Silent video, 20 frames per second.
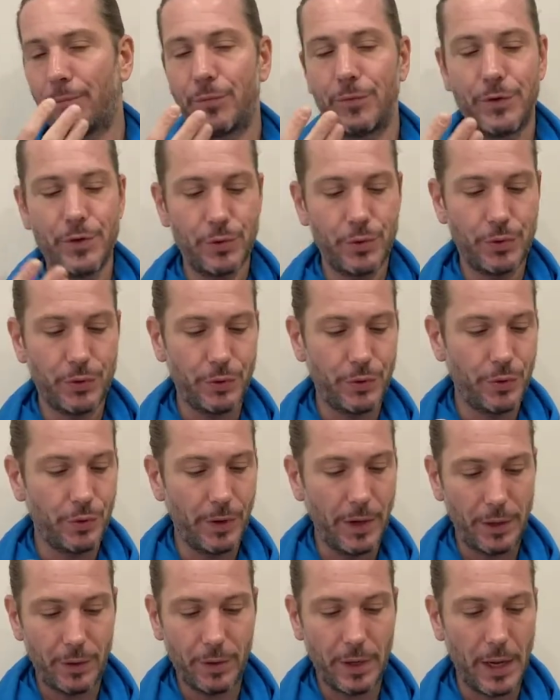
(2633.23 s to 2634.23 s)
Due to your
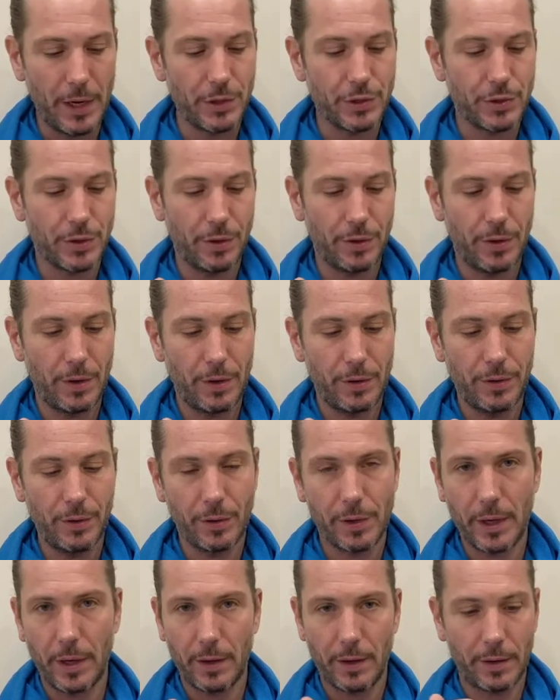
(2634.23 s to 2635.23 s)
education, your
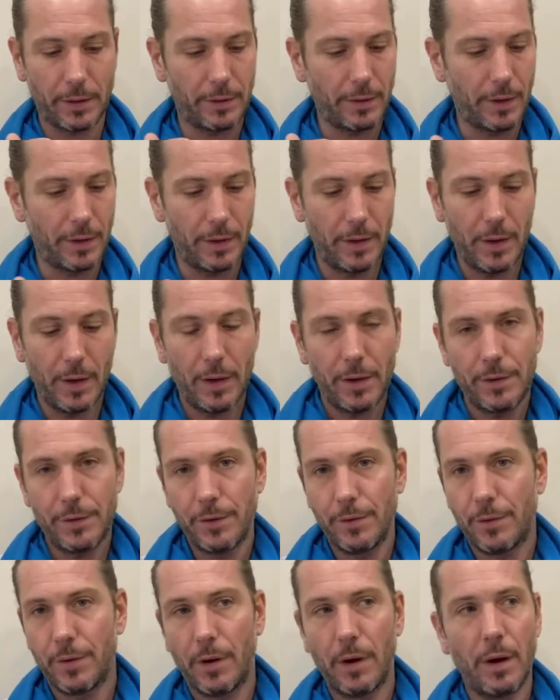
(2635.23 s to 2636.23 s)
character,
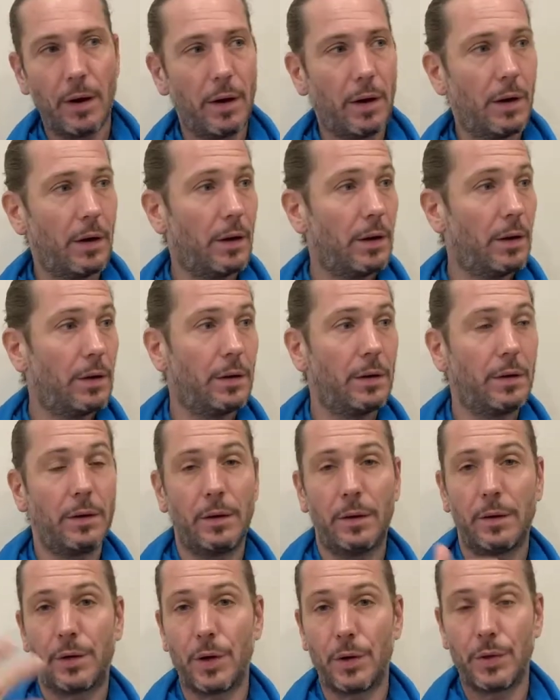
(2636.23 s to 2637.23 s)

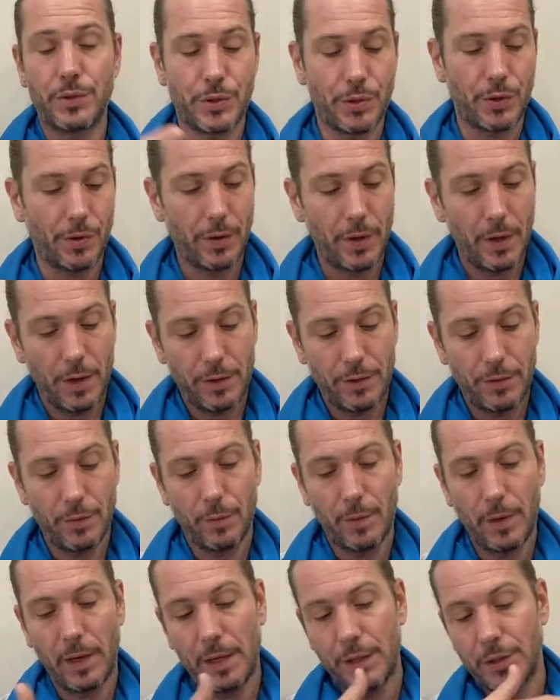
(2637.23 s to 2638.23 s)
your culture, your
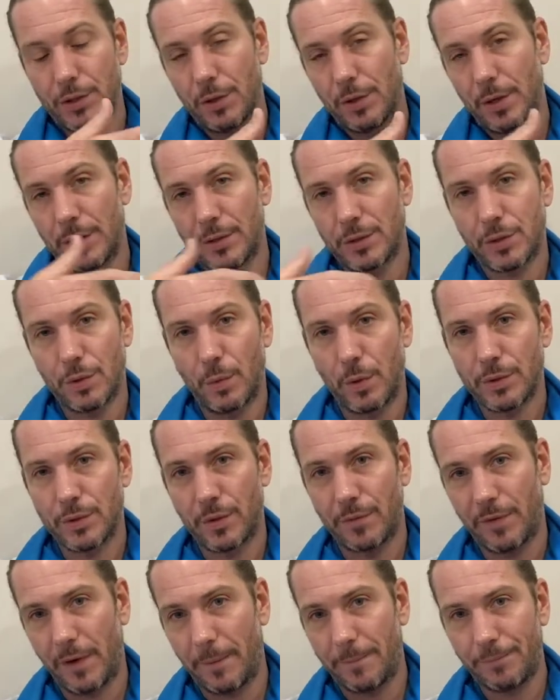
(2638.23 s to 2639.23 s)
religion, and so on and so
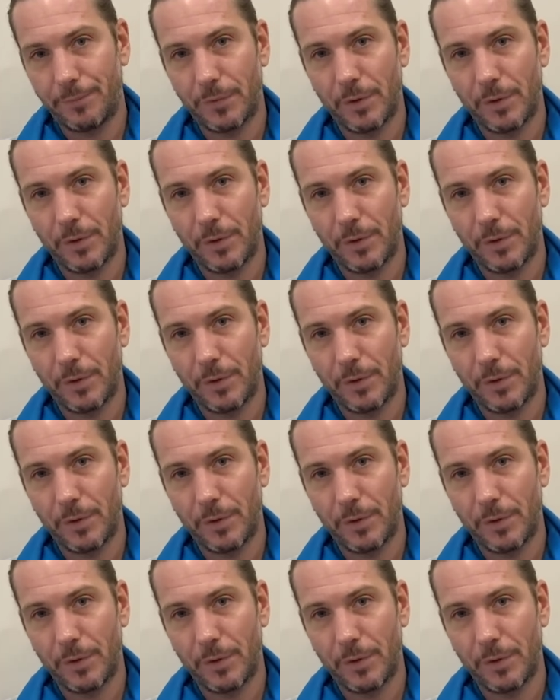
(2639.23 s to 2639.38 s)
forth.